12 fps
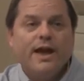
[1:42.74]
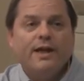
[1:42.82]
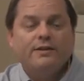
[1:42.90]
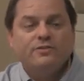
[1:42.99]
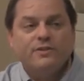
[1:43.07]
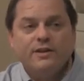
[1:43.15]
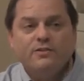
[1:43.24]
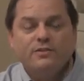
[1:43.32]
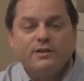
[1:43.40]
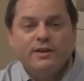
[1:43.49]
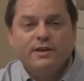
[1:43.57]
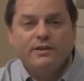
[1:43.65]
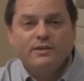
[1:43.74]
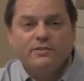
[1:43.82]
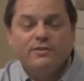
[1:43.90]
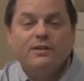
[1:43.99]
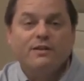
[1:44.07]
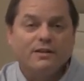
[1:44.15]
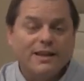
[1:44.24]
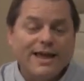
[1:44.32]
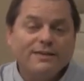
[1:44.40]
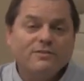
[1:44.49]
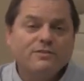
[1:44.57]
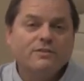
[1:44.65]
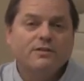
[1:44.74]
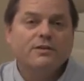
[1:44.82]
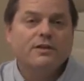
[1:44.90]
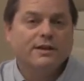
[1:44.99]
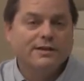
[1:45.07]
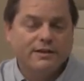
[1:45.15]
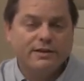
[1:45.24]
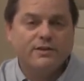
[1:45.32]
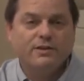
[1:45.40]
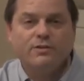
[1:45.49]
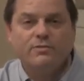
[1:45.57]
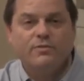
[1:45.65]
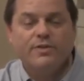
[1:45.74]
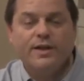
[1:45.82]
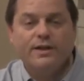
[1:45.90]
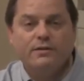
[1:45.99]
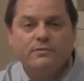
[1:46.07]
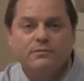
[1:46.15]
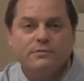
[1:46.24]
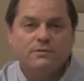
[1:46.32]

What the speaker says: Since it is less addictive than